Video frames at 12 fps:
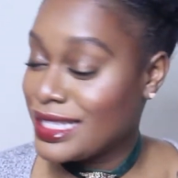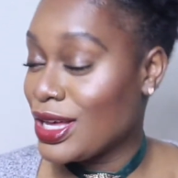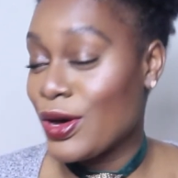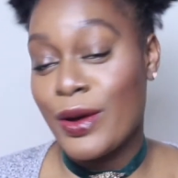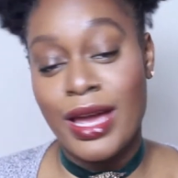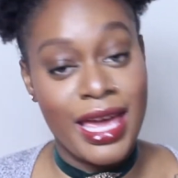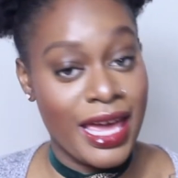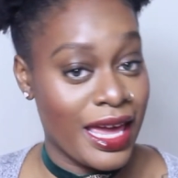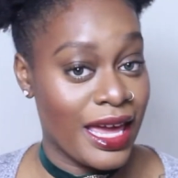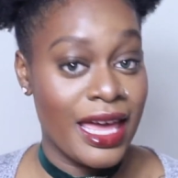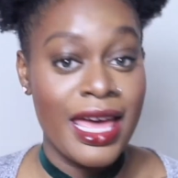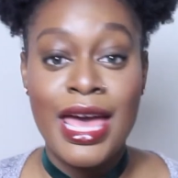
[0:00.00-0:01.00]

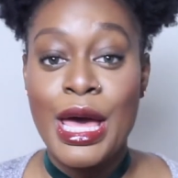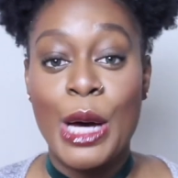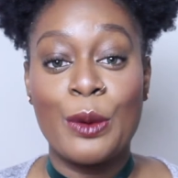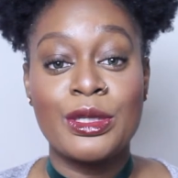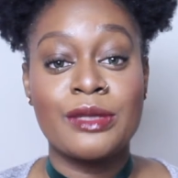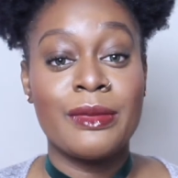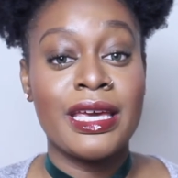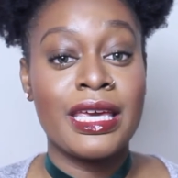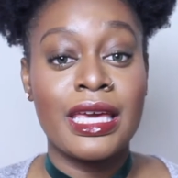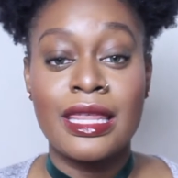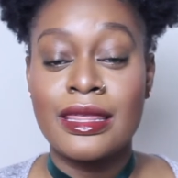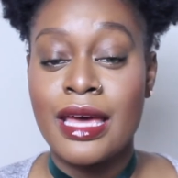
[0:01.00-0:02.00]
Okay. I was
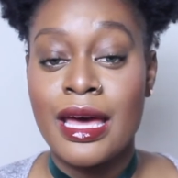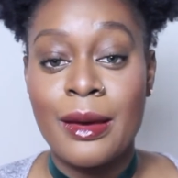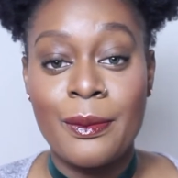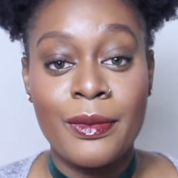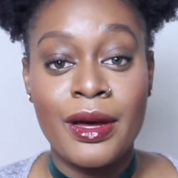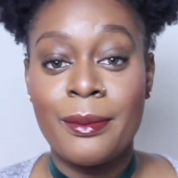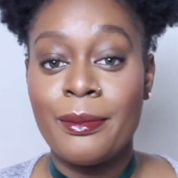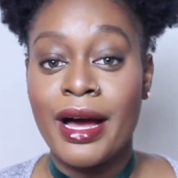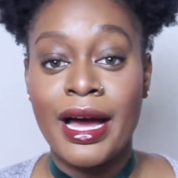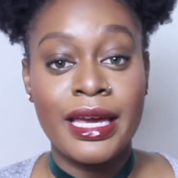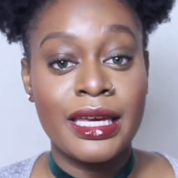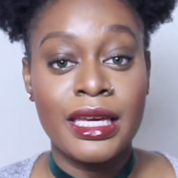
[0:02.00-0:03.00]
making them,
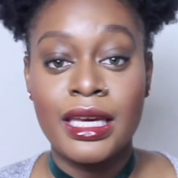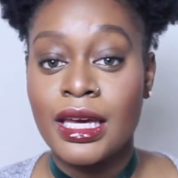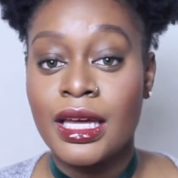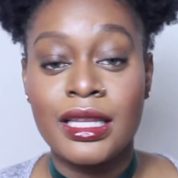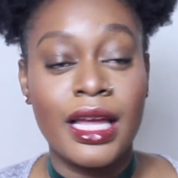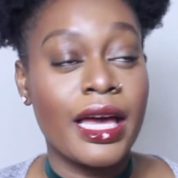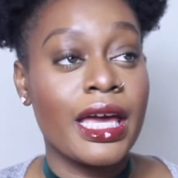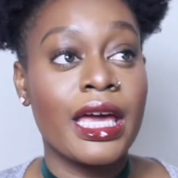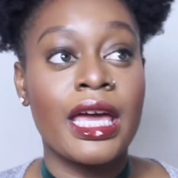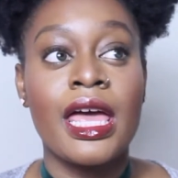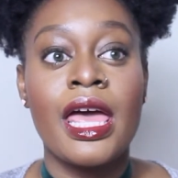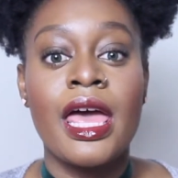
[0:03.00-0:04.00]
buying,
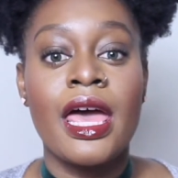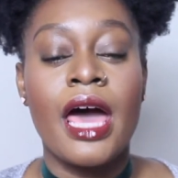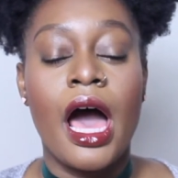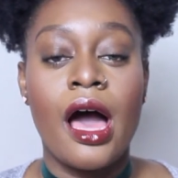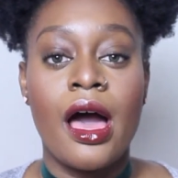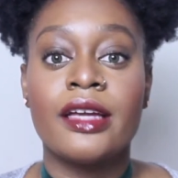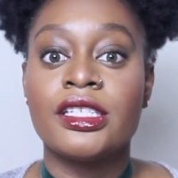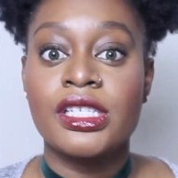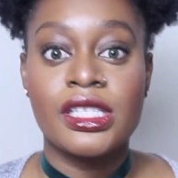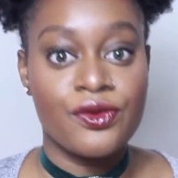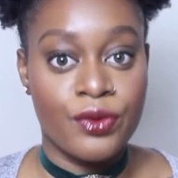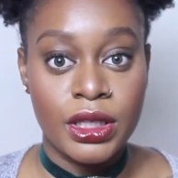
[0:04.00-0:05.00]
like, I
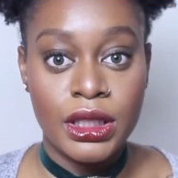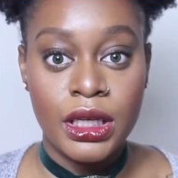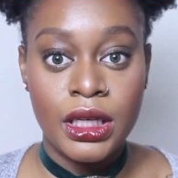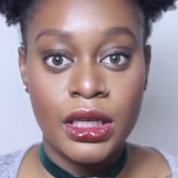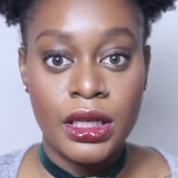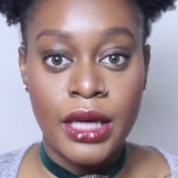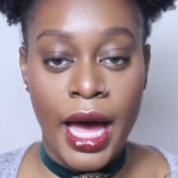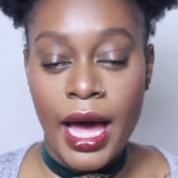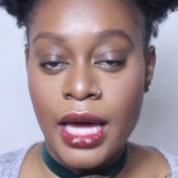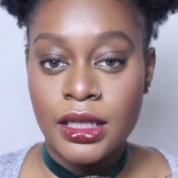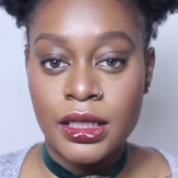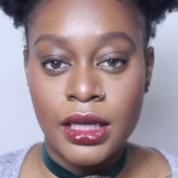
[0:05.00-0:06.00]
just really
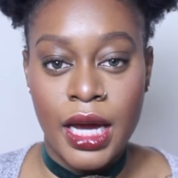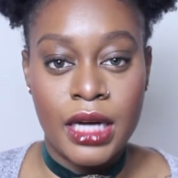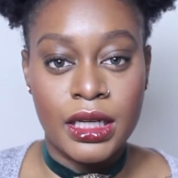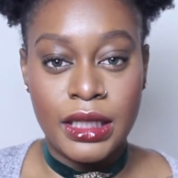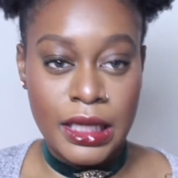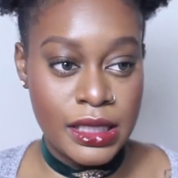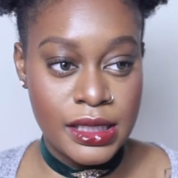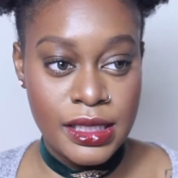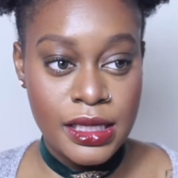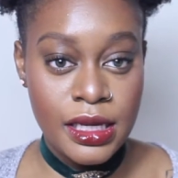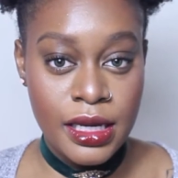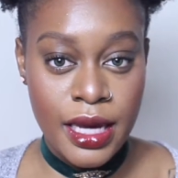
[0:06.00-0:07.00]
got kind of
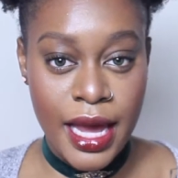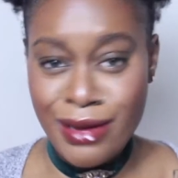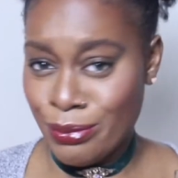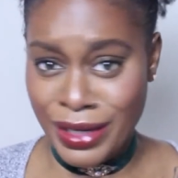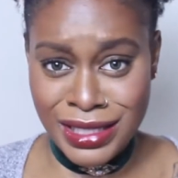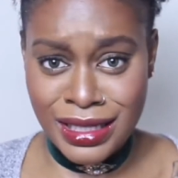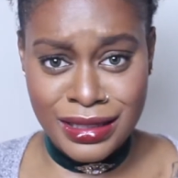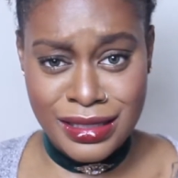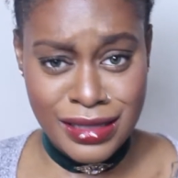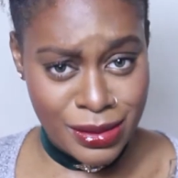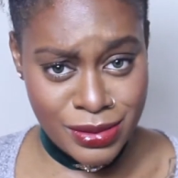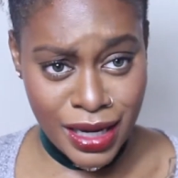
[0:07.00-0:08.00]
lazy and busy at the
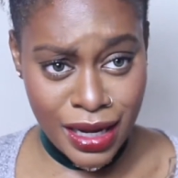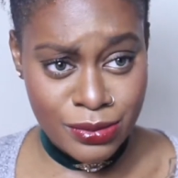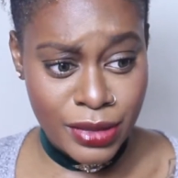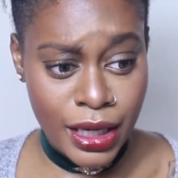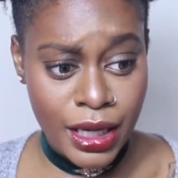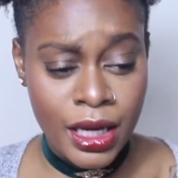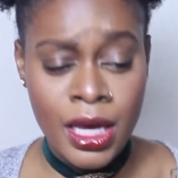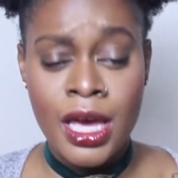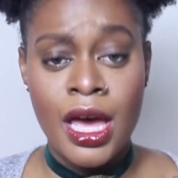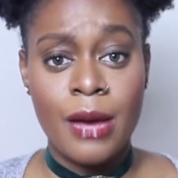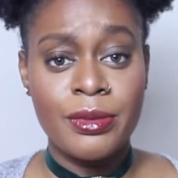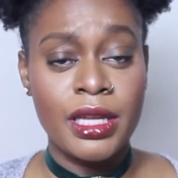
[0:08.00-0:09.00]
same time. Like,
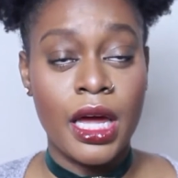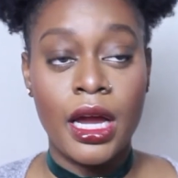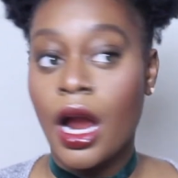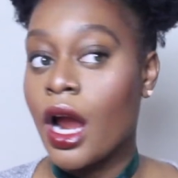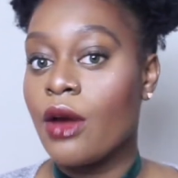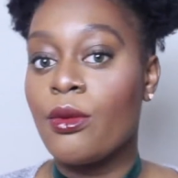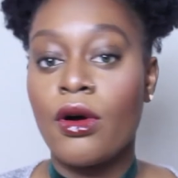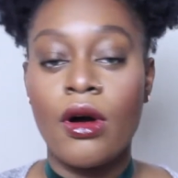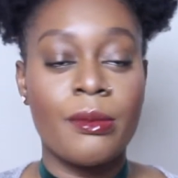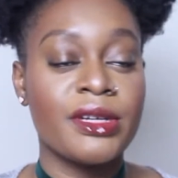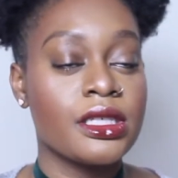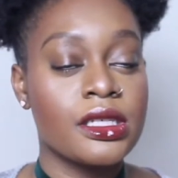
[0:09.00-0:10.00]
I'd be like, all right, well, I'm
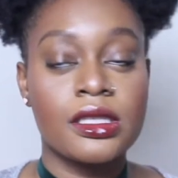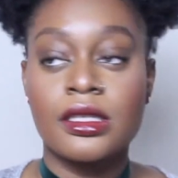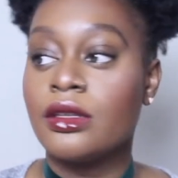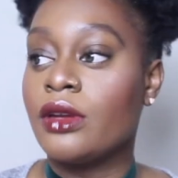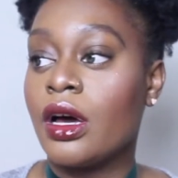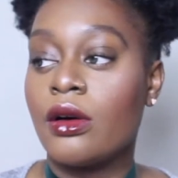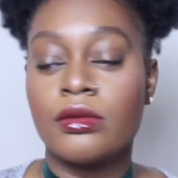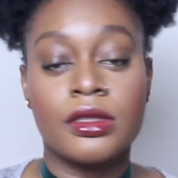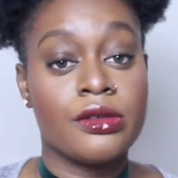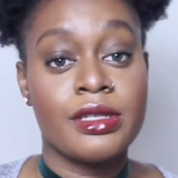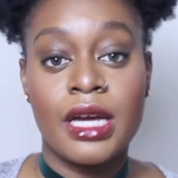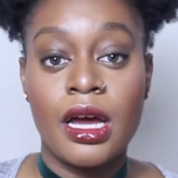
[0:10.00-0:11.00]
gonna just, you know, as
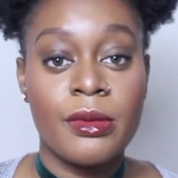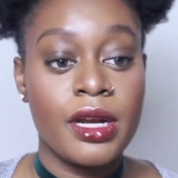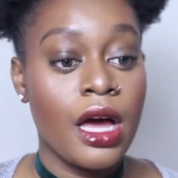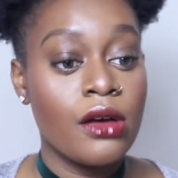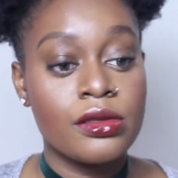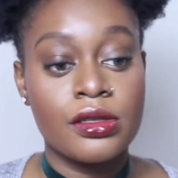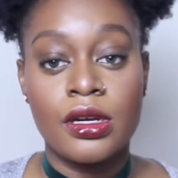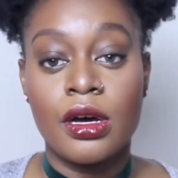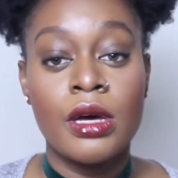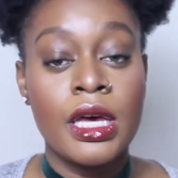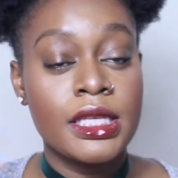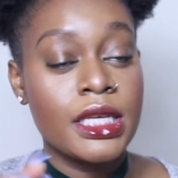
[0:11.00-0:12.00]
soon as I come in the house, you know,
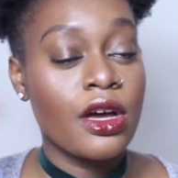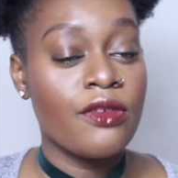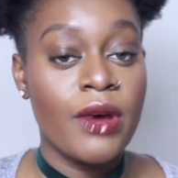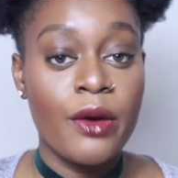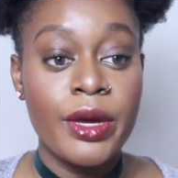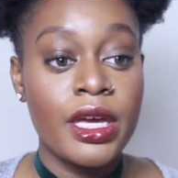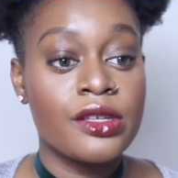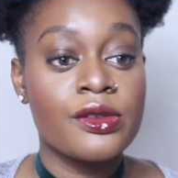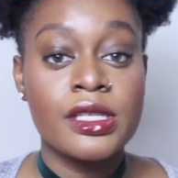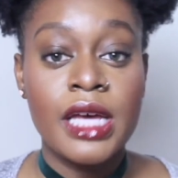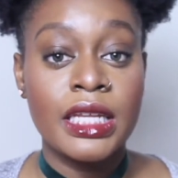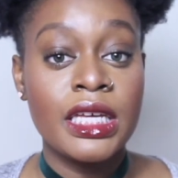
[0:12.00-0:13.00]
take off my wig. As soon
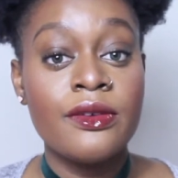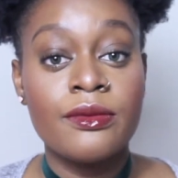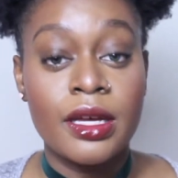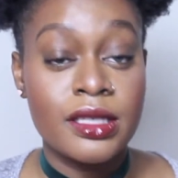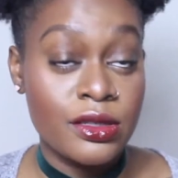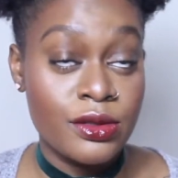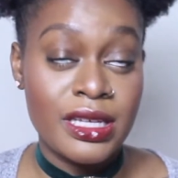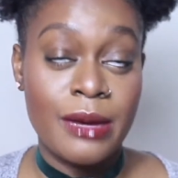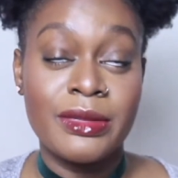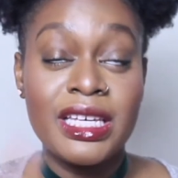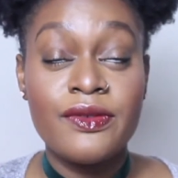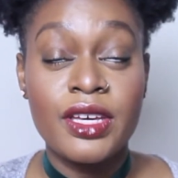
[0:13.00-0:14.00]
as I leave, as soon as I'm
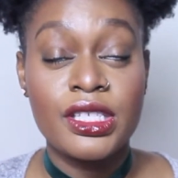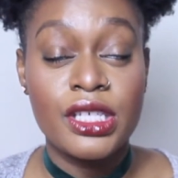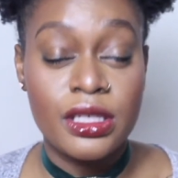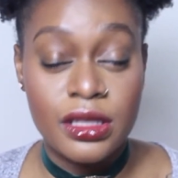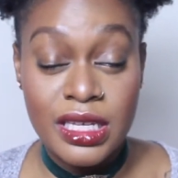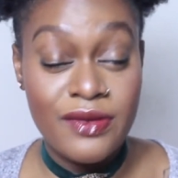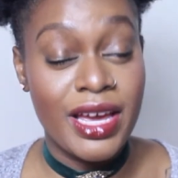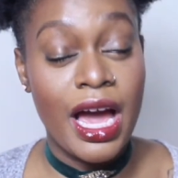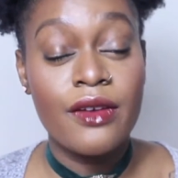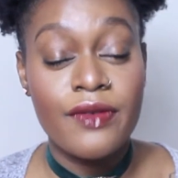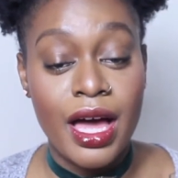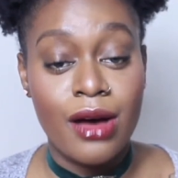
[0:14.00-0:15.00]
leaving out
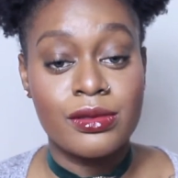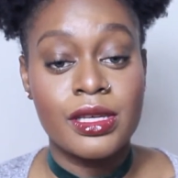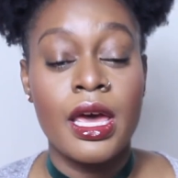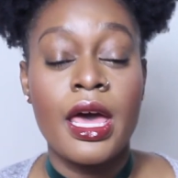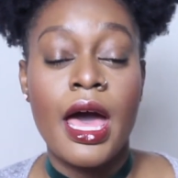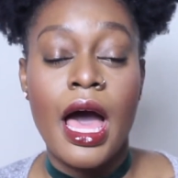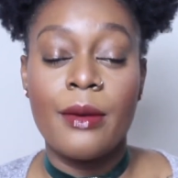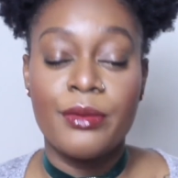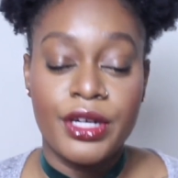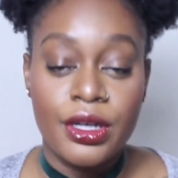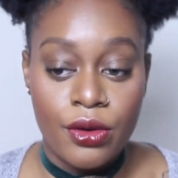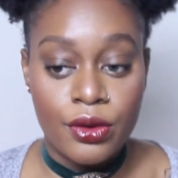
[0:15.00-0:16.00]
of the house, I'm
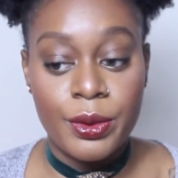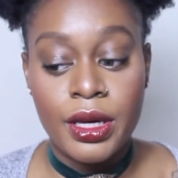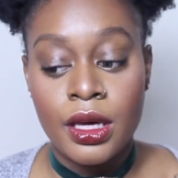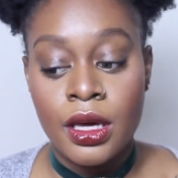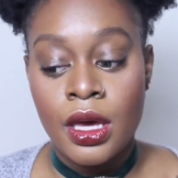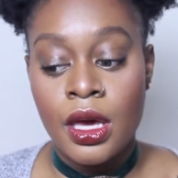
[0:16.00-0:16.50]
putting on a wig.